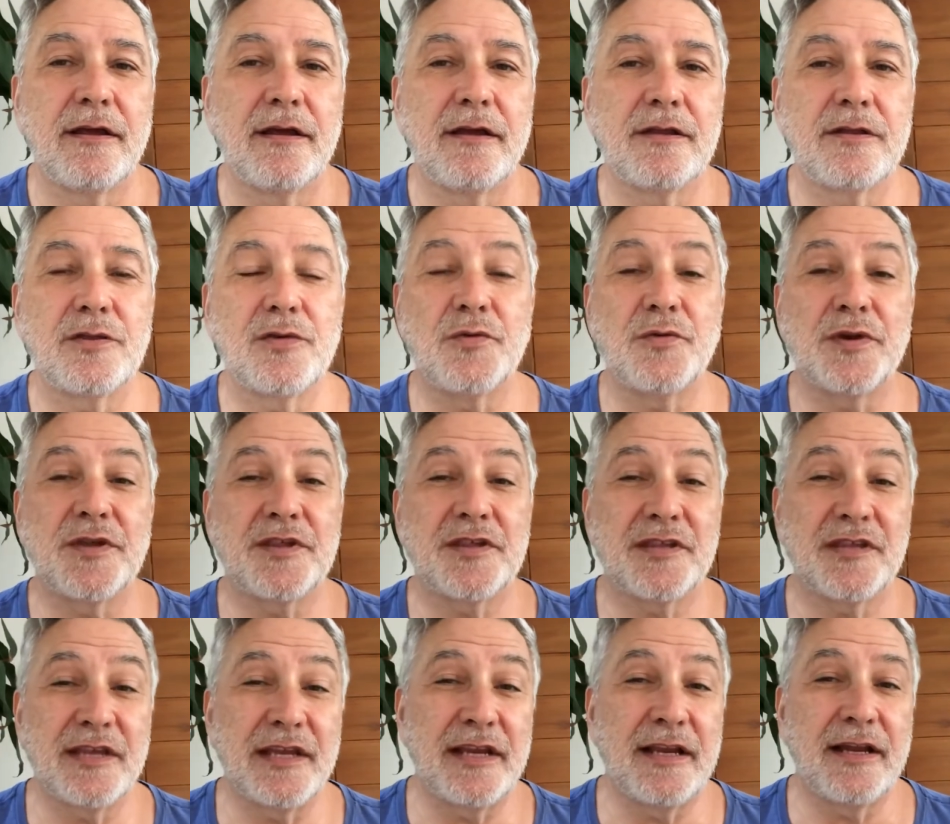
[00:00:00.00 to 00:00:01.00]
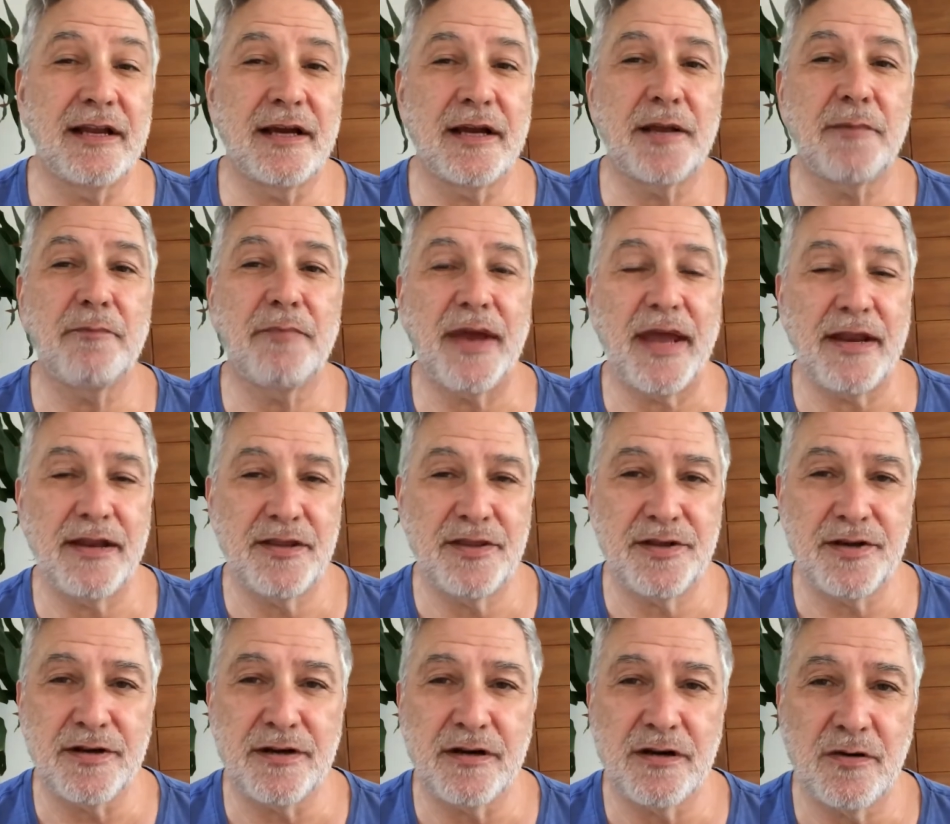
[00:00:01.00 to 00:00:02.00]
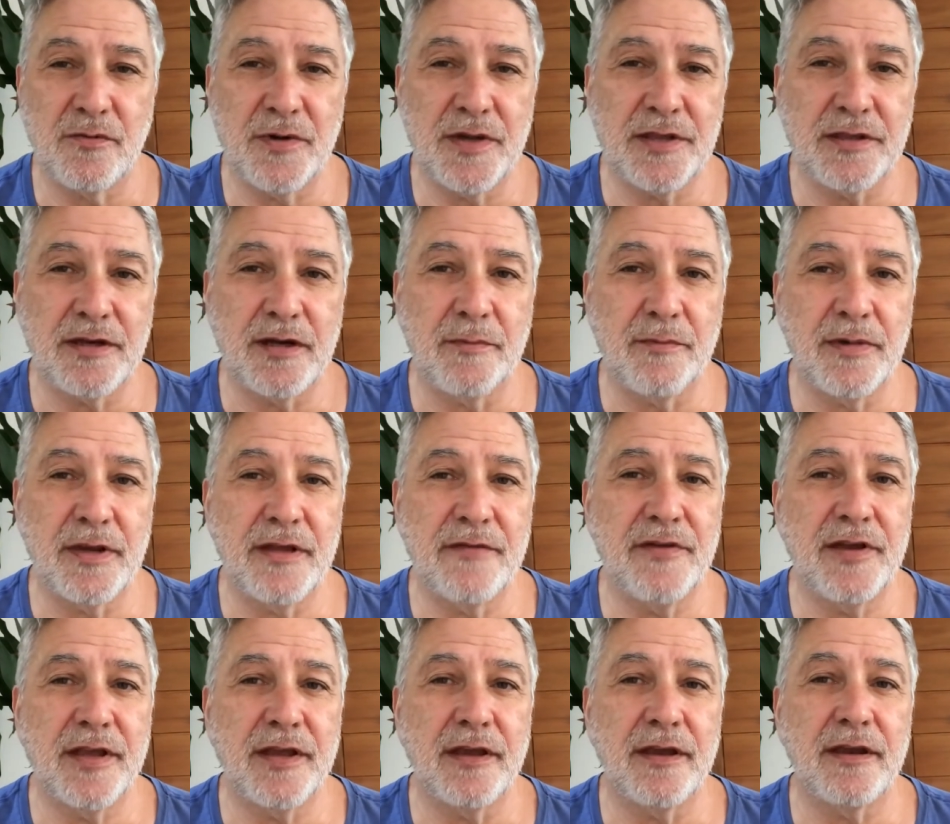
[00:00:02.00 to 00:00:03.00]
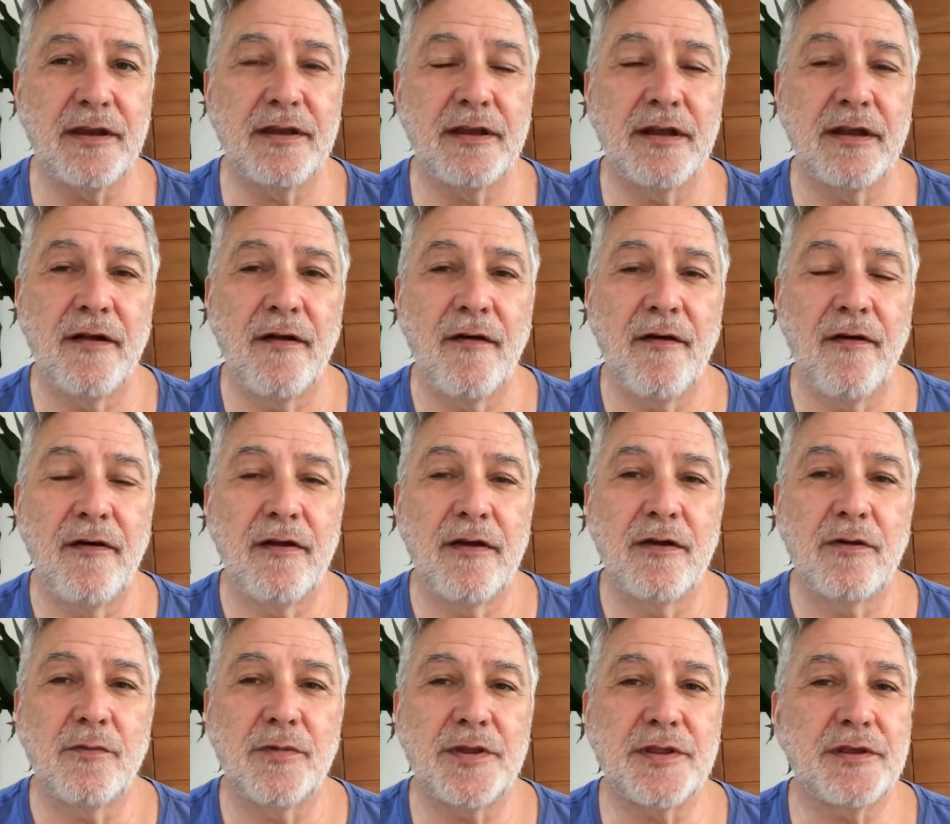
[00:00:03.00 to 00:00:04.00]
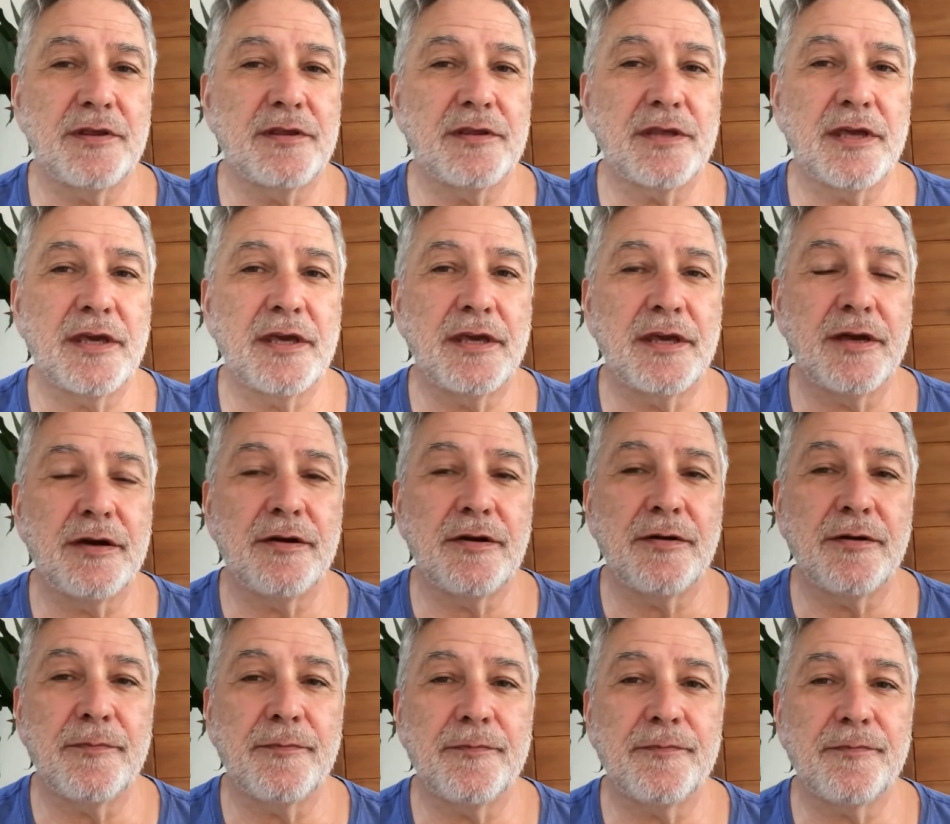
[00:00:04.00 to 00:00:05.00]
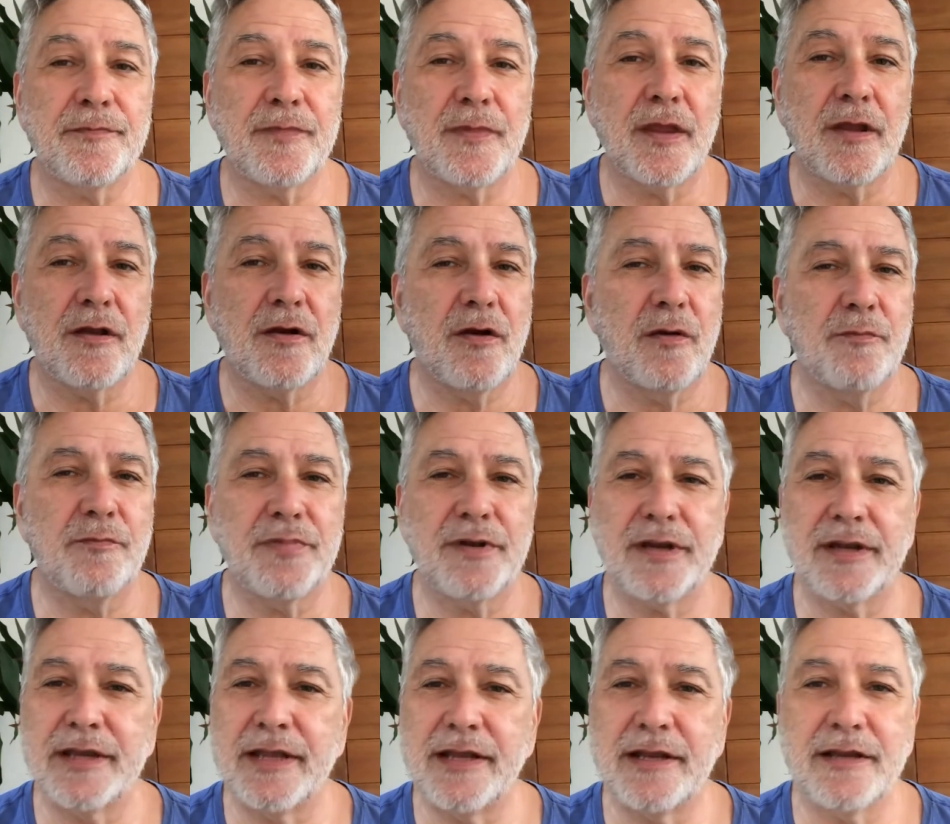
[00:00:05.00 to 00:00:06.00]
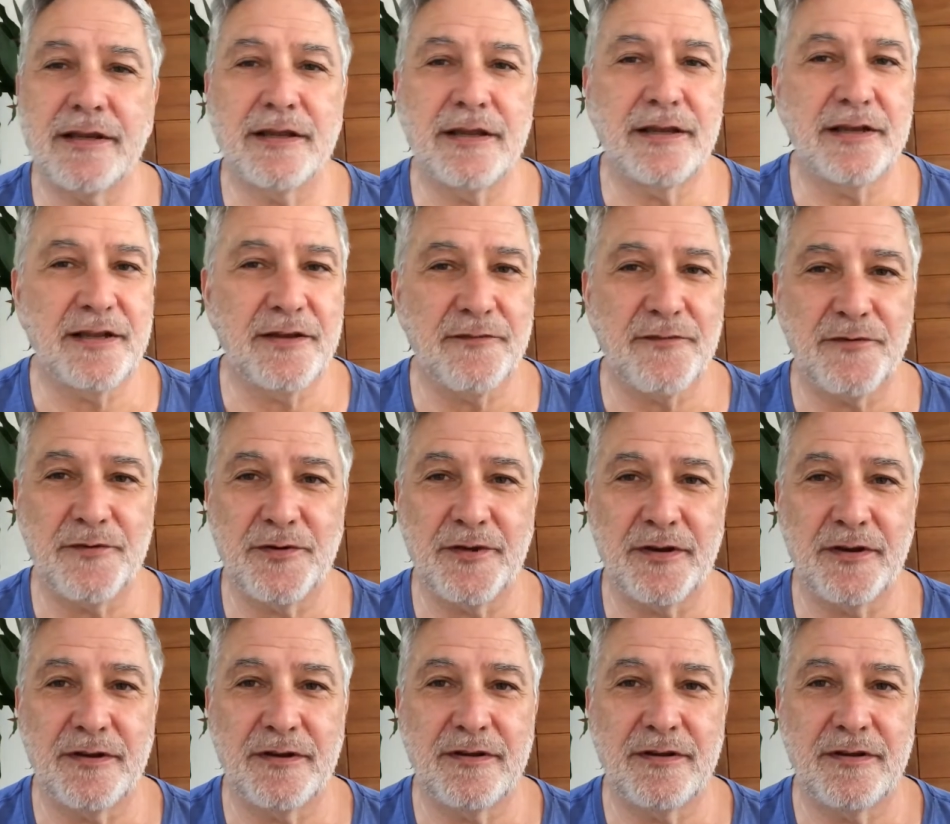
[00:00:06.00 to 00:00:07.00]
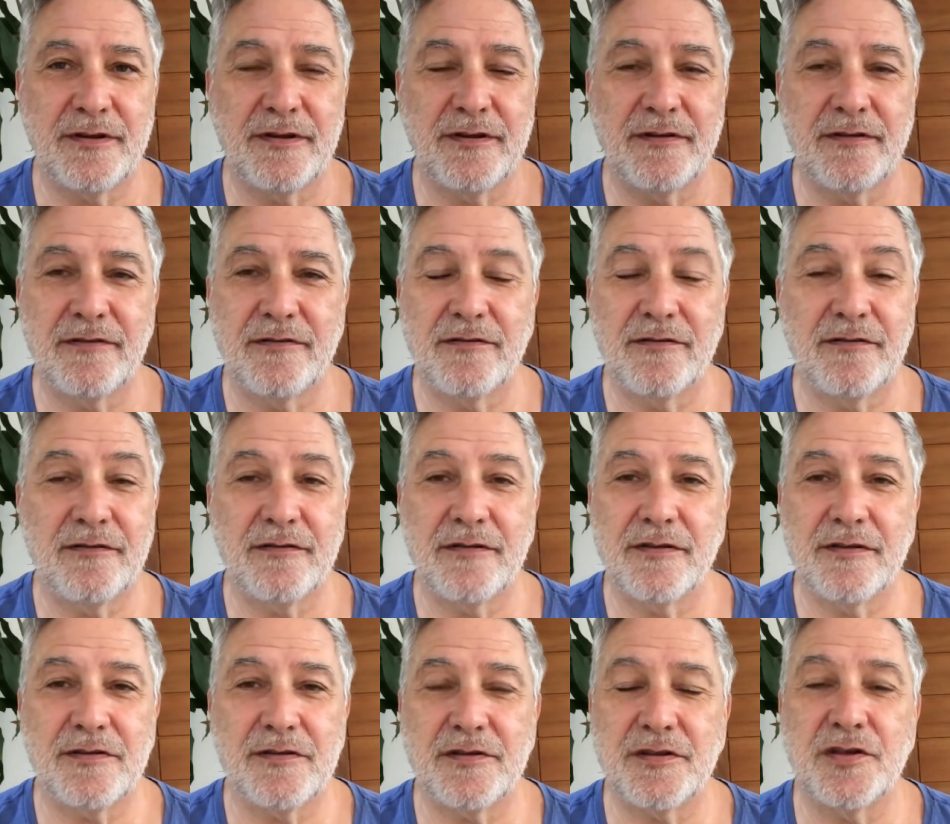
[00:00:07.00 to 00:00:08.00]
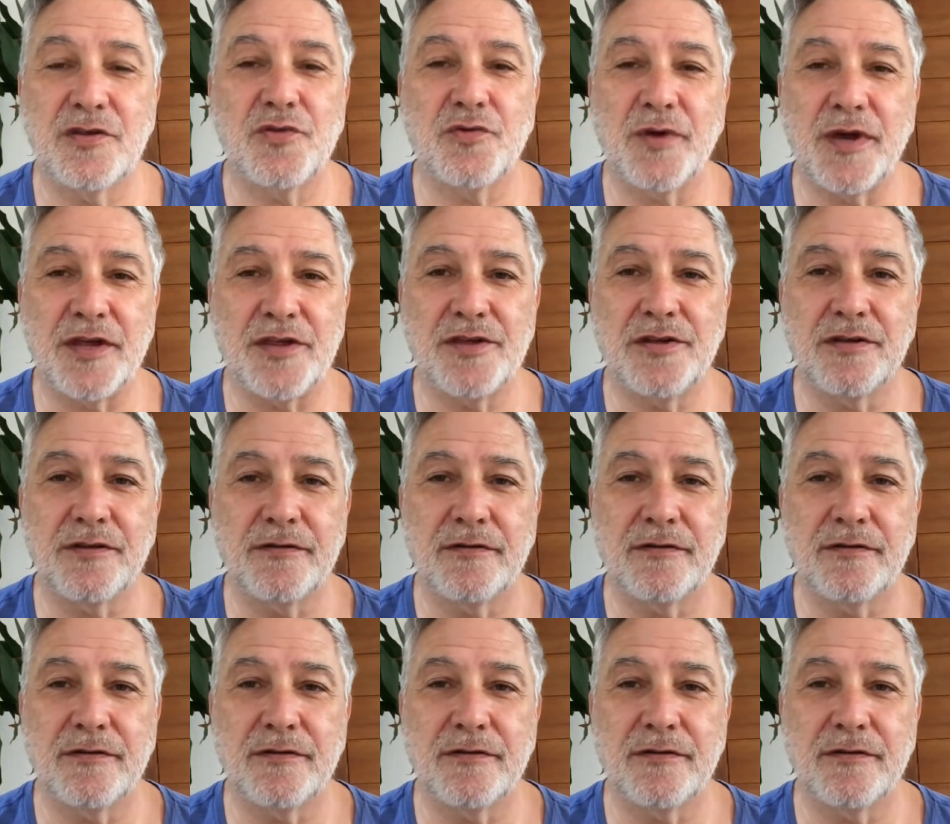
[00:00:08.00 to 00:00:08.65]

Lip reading: to a city like Banjar, which I'm living in, which is a completely different situation.